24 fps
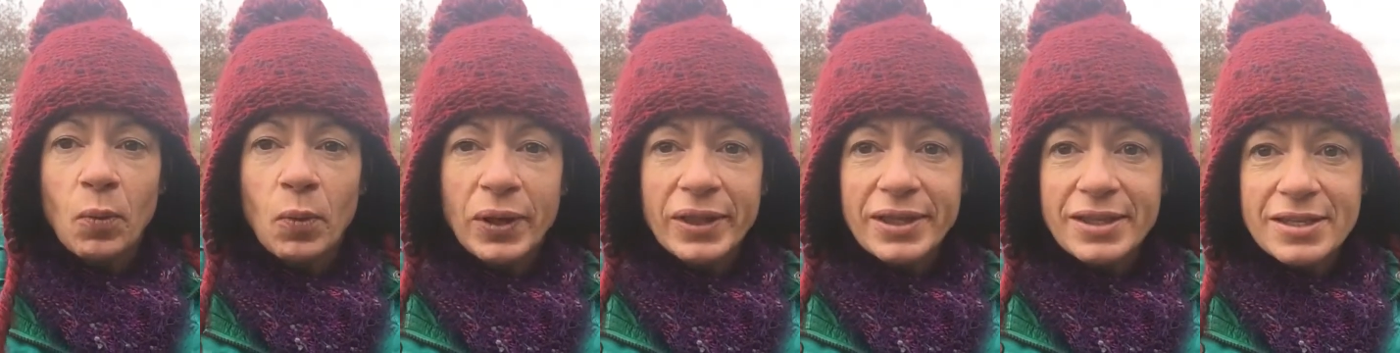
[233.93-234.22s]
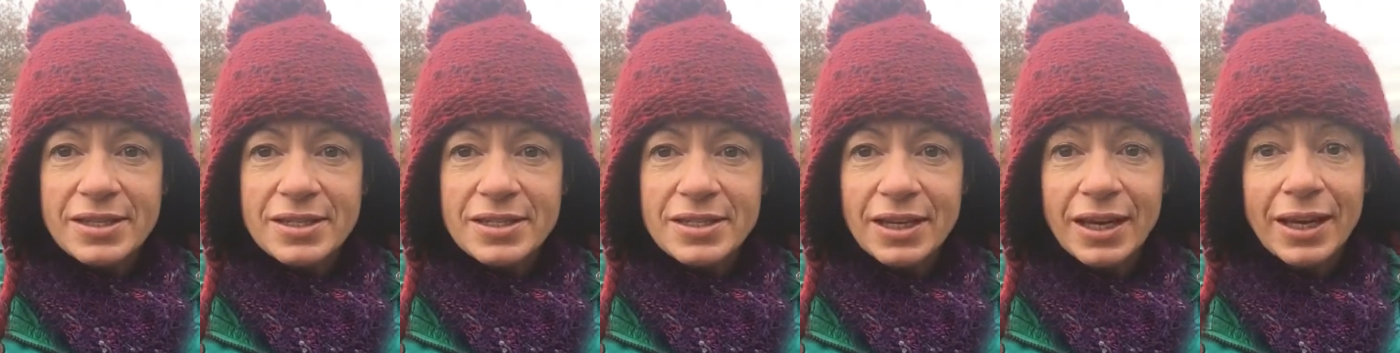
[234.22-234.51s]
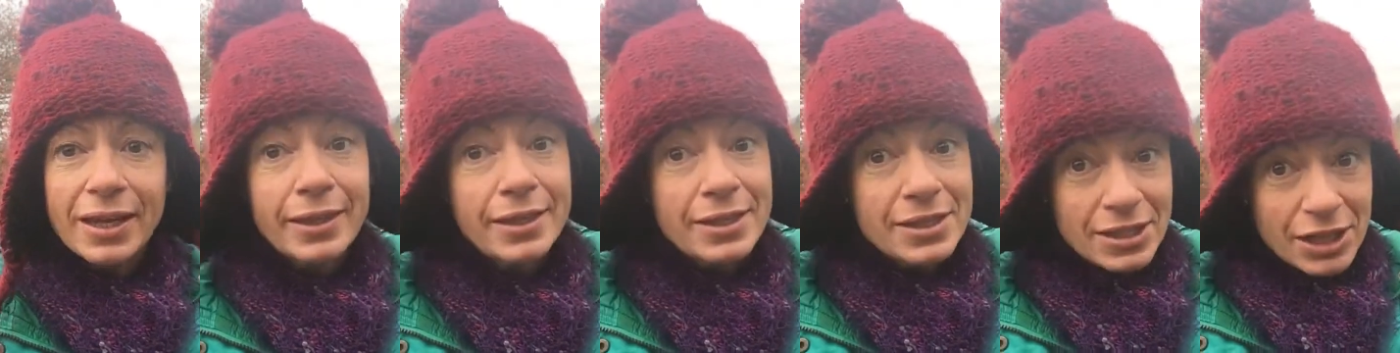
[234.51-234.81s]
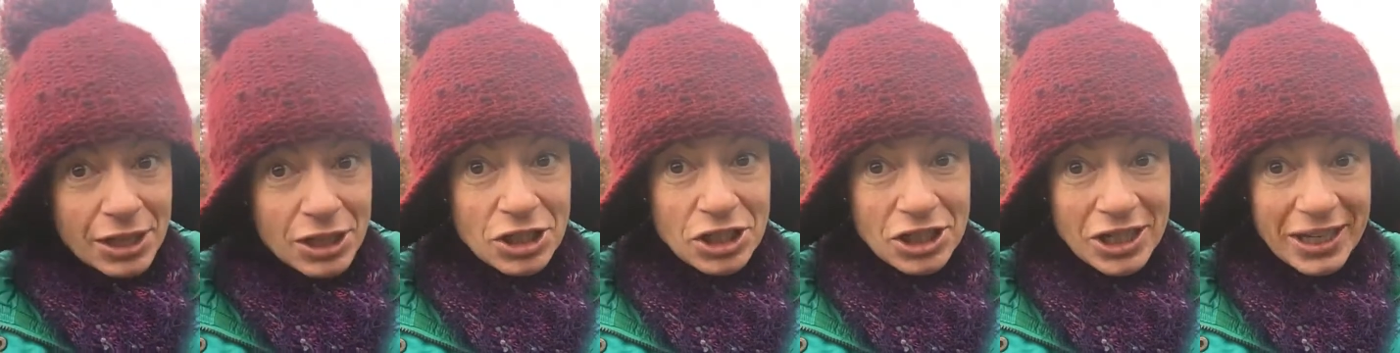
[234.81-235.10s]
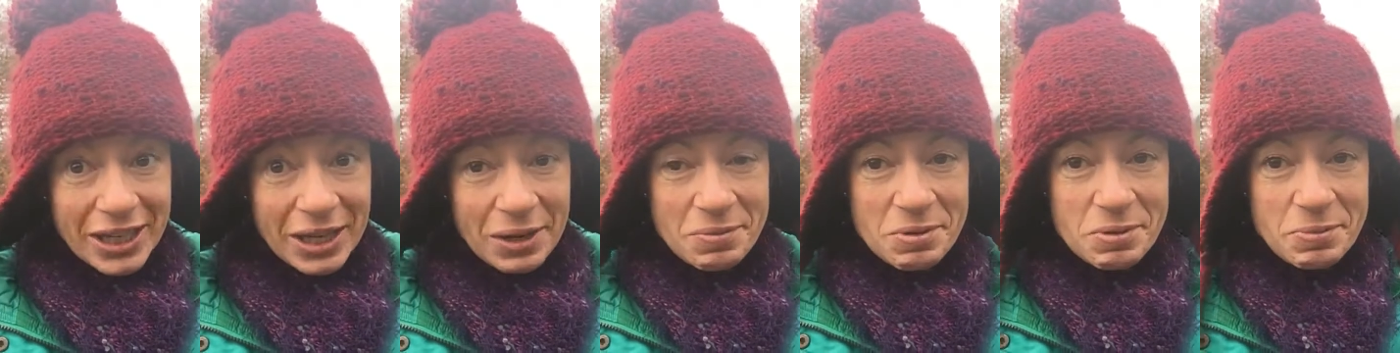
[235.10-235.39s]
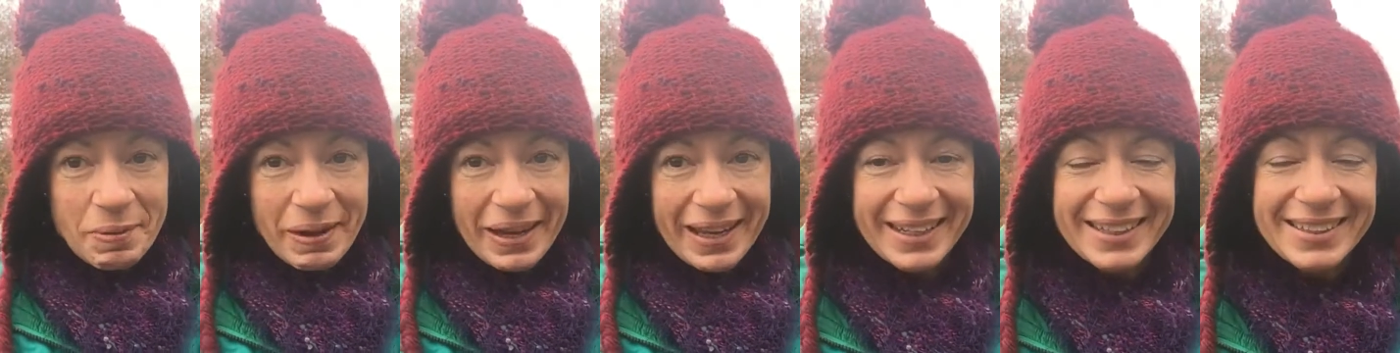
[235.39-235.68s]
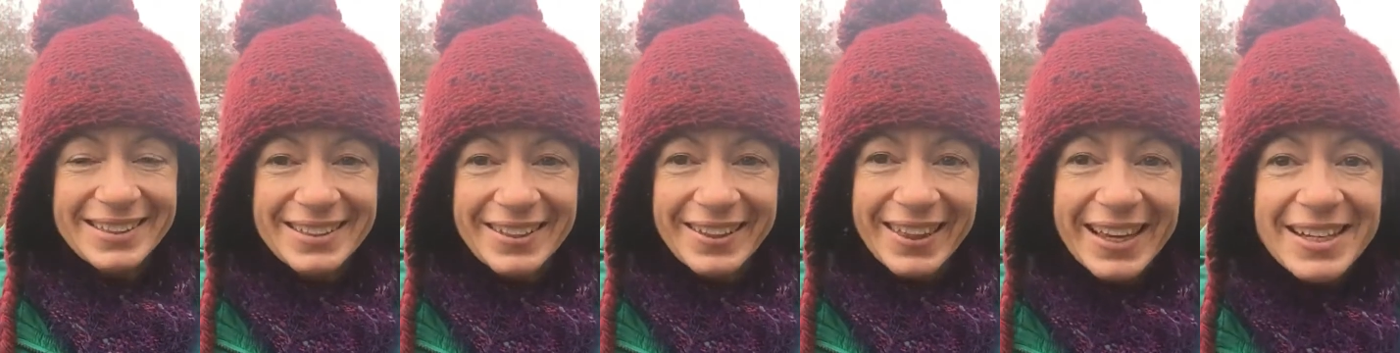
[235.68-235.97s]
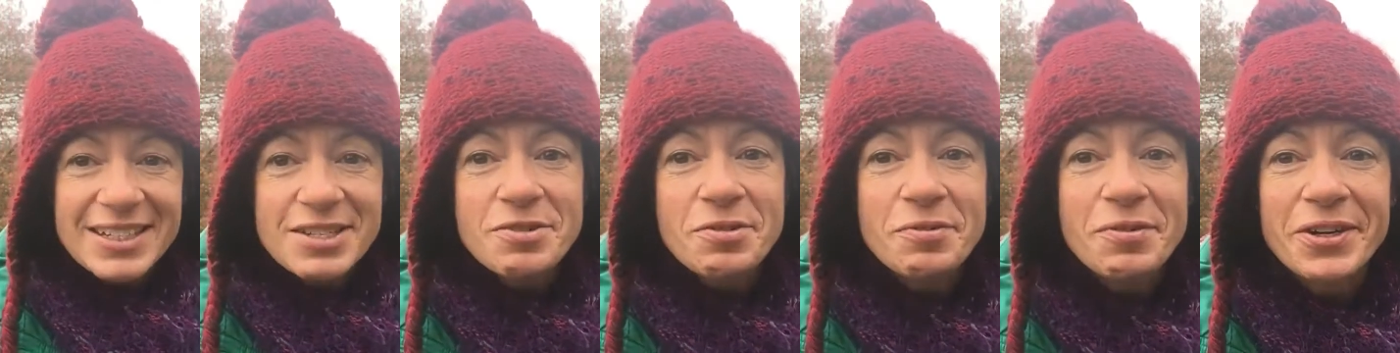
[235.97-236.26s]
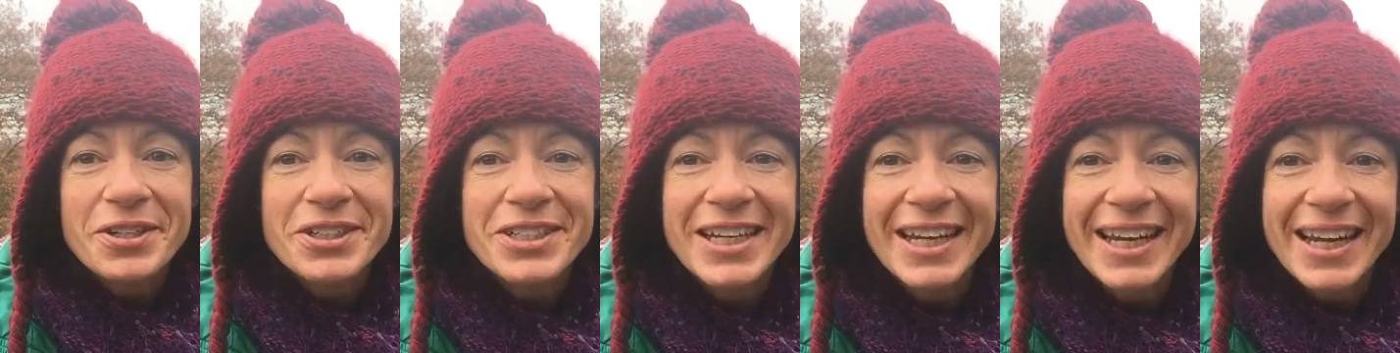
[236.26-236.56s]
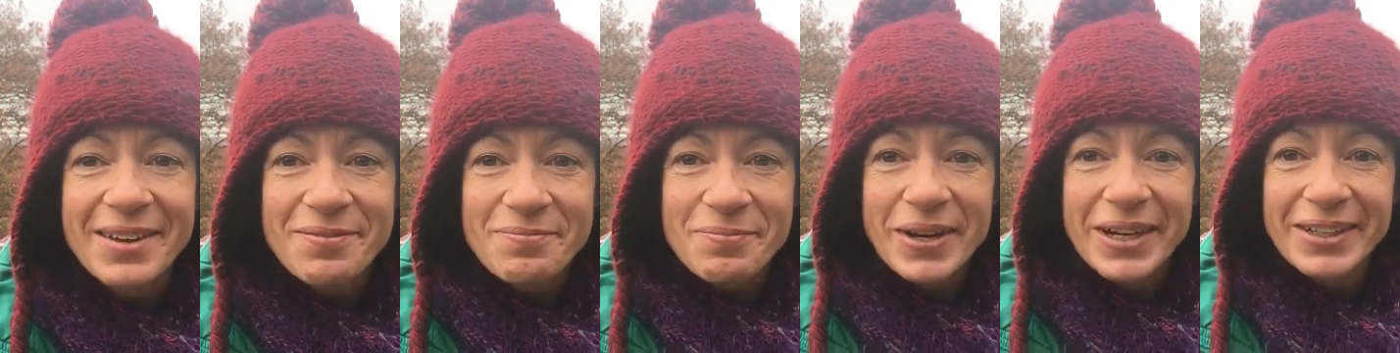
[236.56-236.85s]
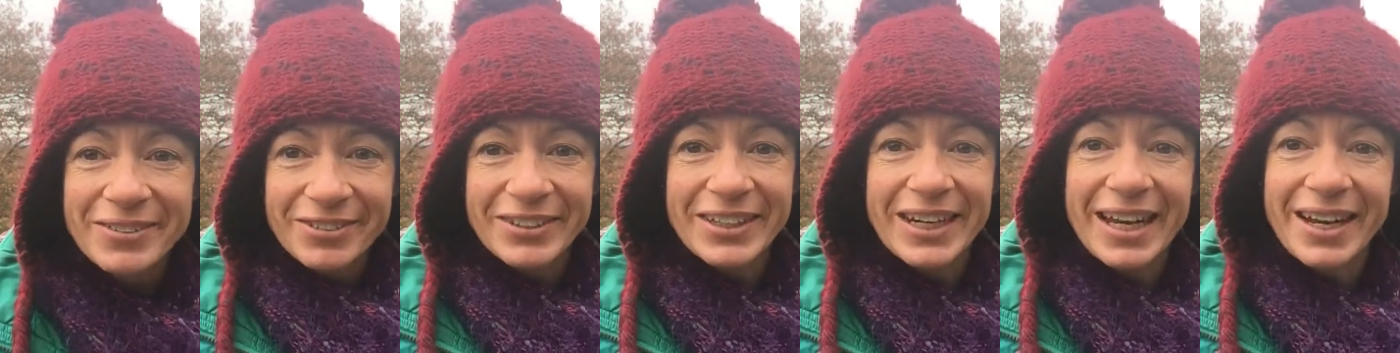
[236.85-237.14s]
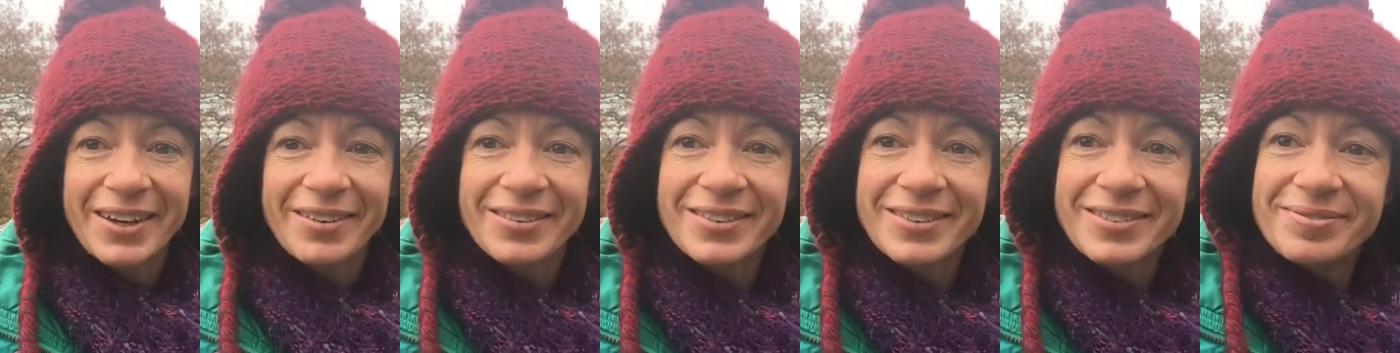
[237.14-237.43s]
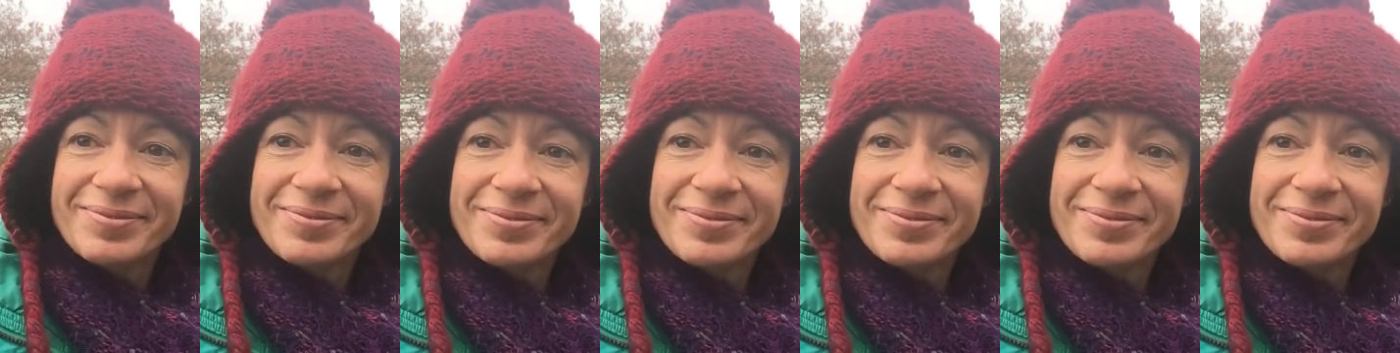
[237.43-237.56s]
once the sunshine comes back. So thanks for watching, and bye for now.